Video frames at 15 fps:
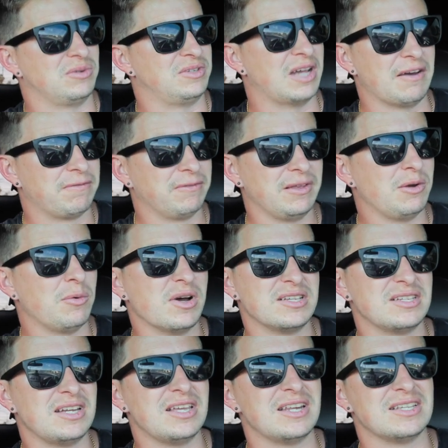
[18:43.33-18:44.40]
definitely
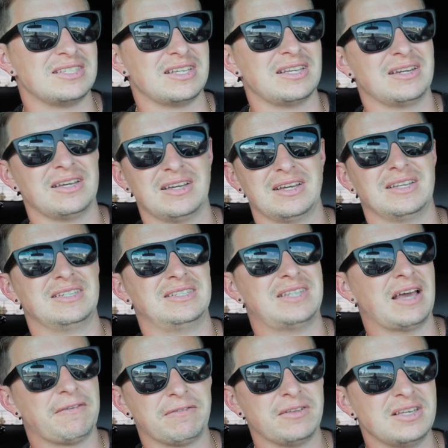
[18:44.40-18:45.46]
wasn't innocent,
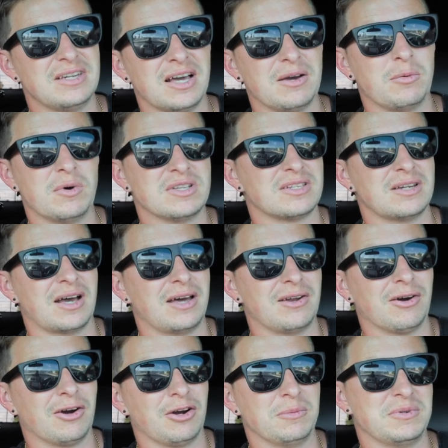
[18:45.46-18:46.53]
definitely wasn't
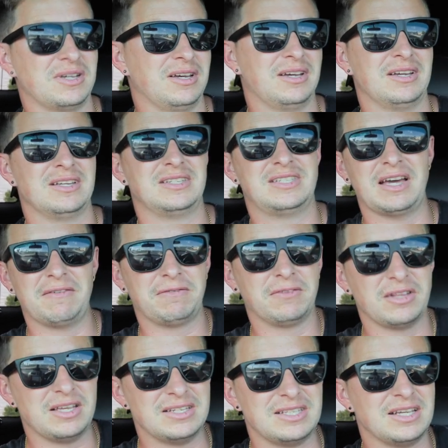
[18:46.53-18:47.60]
unarmed,
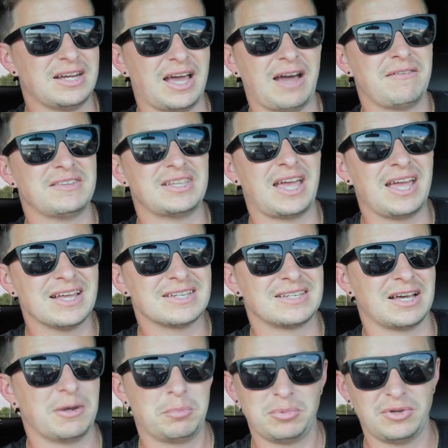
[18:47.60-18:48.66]
definitely didn't have his hands
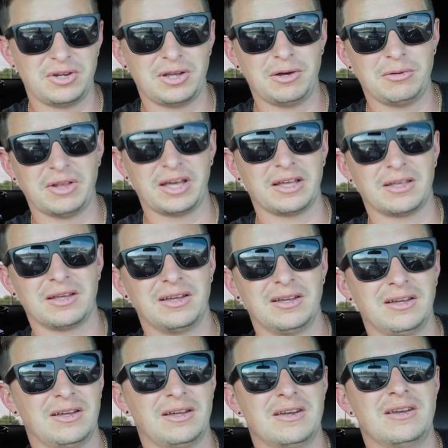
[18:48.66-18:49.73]
up, you know, like,
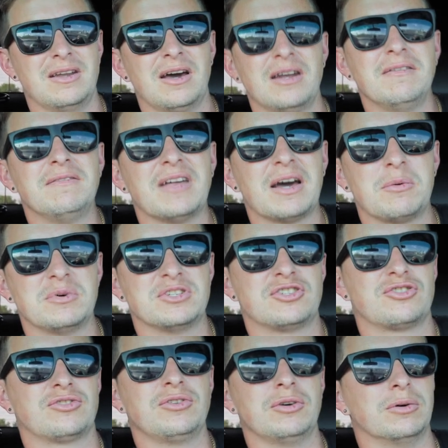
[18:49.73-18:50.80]
none of that was
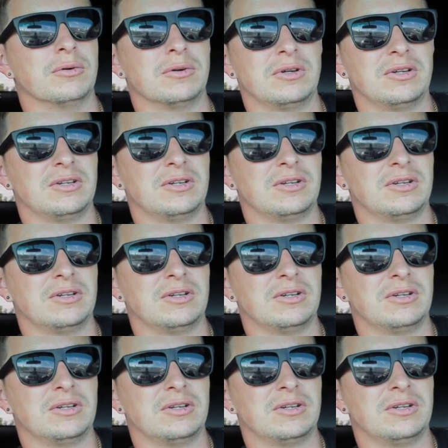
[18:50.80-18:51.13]
true.